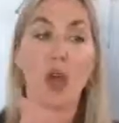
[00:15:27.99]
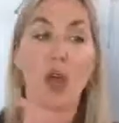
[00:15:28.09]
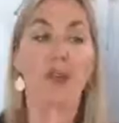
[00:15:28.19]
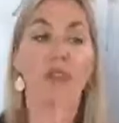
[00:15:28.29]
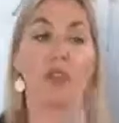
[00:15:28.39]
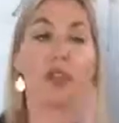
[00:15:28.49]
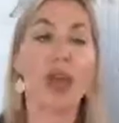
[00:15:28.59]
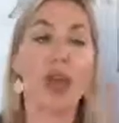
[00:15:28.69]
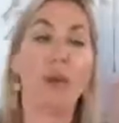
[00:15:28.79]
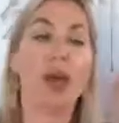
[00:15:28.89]
But for
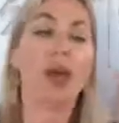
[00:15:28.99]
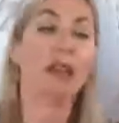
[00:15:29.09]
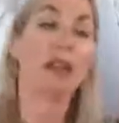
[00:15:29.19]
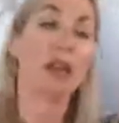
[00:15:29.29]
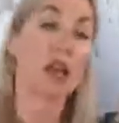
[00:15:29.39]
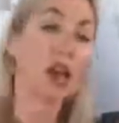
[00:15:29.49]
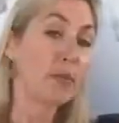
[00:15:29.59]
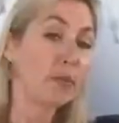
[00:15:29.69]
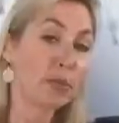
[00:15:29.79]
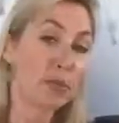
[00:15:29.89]
them, time
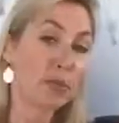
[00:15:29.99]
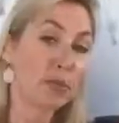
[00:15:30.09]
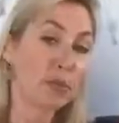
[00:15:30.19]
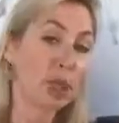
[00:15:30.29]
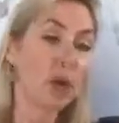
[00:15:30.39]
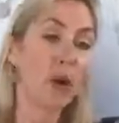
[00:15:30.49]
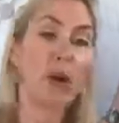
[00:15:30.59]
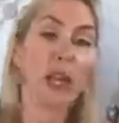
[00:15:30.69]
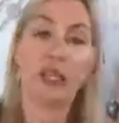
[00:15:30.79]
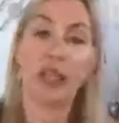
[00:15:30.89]
is too slow
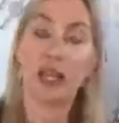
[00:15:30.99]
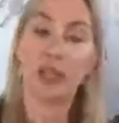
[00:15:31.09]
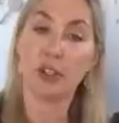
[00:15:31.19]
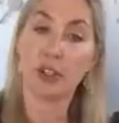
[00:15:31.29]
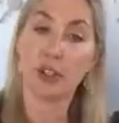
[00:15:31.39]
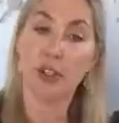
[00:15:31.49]
and light is too